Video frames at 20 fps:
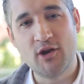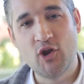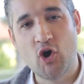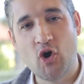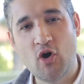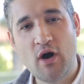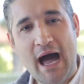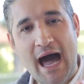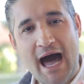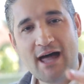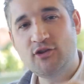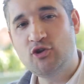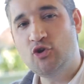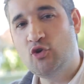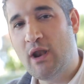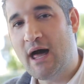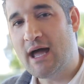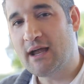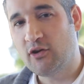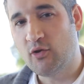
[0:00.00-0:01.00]
below, how do
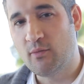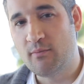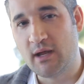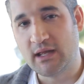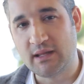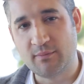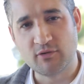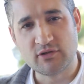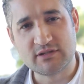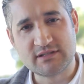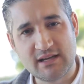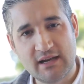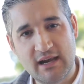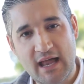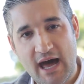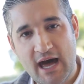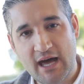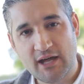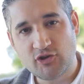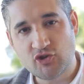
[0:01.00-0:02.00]
you like your meatballs?
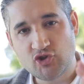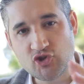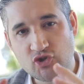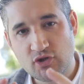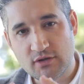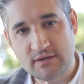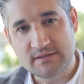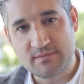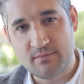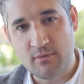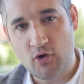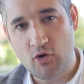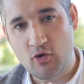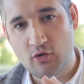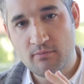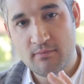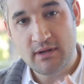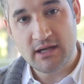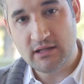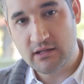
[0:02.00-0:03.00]
Large, small,
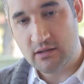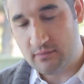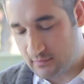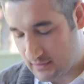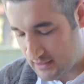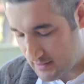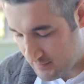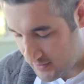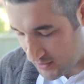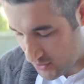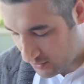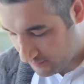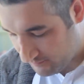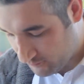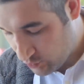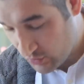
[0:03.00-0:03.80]
medium? Let me know.